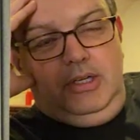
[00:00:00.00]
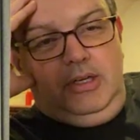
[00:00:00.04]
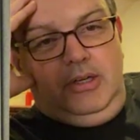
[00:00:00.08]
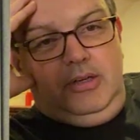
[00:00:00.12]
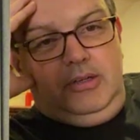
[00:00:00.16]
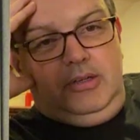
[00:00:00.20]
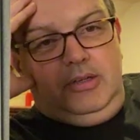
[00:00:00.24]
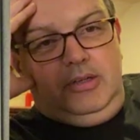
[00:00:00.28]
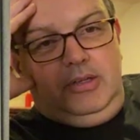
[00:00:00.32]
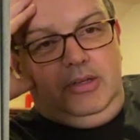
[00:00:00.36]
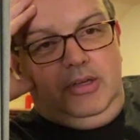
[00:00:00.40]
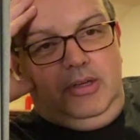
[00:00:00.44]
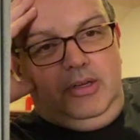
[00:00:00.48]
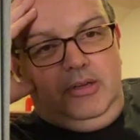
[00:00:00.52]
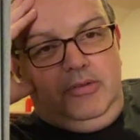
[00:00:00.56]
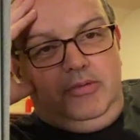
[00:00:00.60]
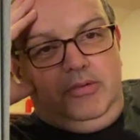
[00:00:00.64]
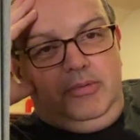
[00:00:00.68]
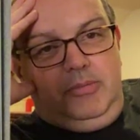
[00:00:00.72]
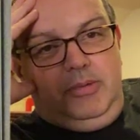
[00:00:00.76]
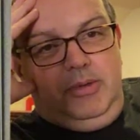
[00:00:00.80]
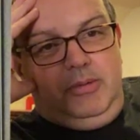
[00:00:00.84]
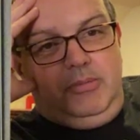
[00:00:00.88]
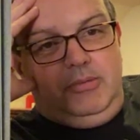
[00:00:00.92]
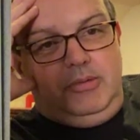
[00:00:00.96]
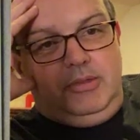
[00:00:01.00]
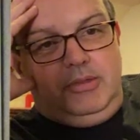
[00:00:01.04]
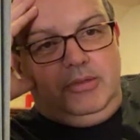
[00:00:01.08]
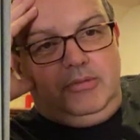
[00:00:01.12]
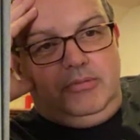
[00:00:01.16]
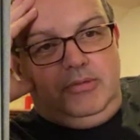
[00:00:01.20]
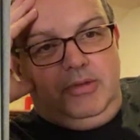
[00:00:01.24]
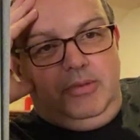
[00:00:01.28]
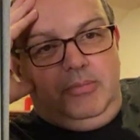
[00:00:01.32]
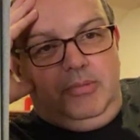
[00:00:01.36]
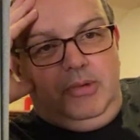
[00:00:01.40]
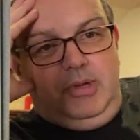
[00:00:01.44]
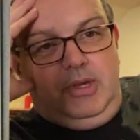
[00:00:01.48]
online for people to
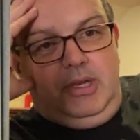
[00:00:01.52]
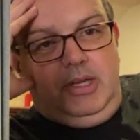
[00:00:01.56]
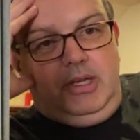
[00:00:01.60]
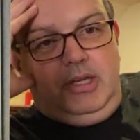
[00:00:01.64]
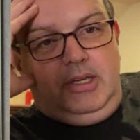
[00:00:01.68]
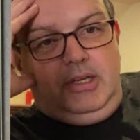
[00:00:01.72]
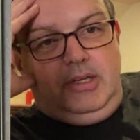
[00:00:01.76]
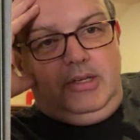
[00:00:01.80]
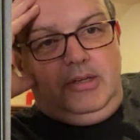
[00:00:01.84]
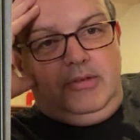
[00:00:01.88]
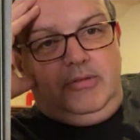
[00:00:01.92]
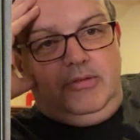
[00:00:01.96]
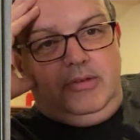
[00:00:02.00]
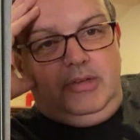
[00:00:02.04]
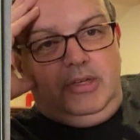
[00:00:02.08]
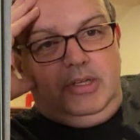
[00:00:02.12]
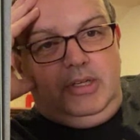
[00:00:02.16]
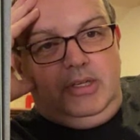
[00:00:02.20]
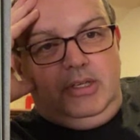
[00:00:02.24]
replay indefinitely.